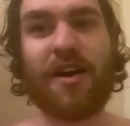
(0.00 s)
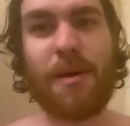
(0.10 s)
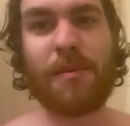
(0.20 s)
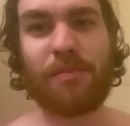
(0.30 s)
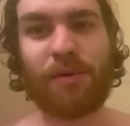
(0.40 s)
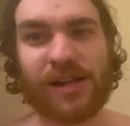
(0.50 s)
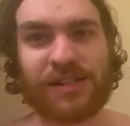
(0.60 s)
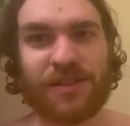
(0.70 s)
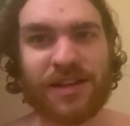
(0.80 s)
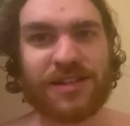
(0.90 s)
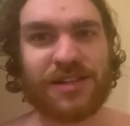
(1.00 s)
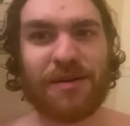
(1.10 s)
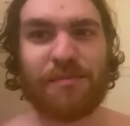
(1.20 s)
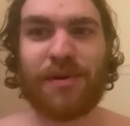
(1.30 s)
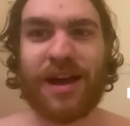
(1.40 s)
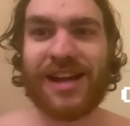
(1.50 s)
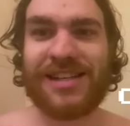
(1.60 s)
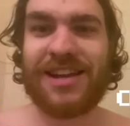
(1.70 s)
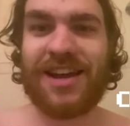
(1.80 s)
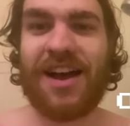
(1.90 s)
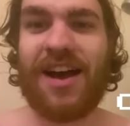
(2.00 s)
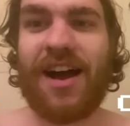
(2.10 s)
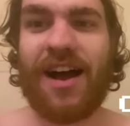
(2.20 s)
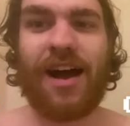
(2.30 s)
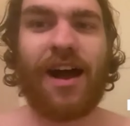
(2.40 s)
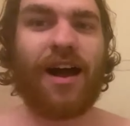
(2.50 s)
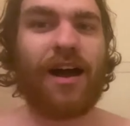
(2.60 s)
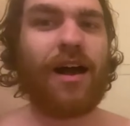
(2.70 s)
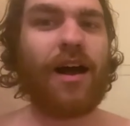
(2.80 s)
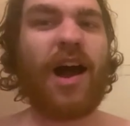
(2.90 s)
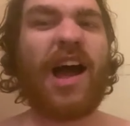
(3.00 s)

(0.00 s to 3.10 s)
remember the price of this, but I